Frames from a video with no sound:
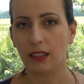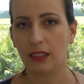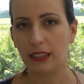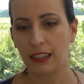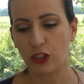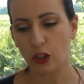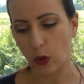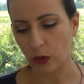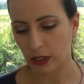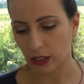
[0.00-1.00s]
stitch
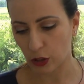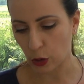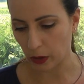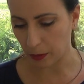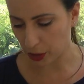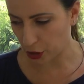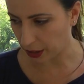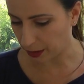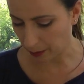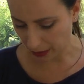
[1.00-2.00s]
on the sewing
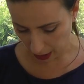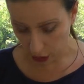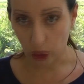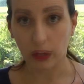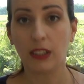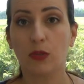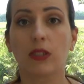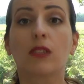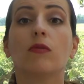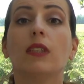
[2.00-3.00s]
machine. So this
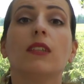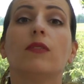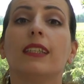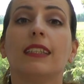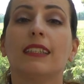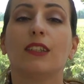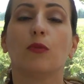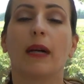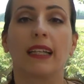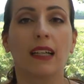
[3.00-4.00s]
was really easy
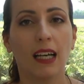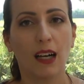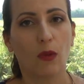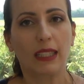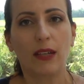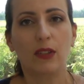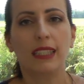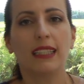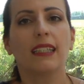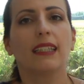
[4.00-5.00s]
to make. But I was
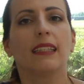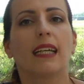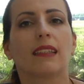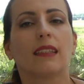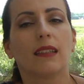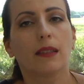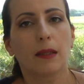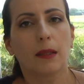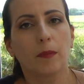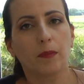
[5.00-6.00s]
thinking that
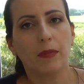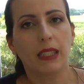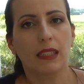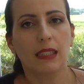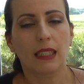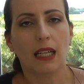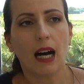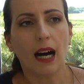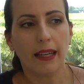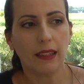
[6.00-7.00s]
because
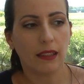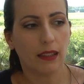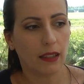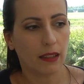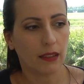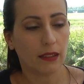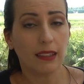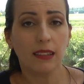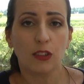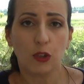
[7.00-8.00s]
I
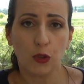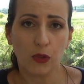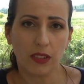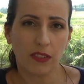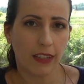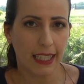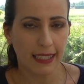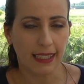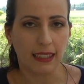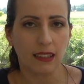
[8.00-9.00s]
didn't use the
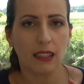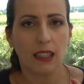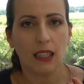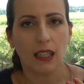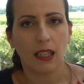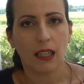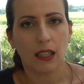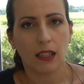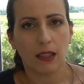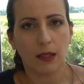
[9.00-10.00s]
facing,
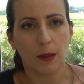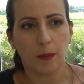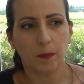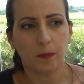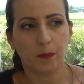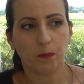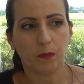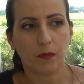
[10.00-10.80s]
my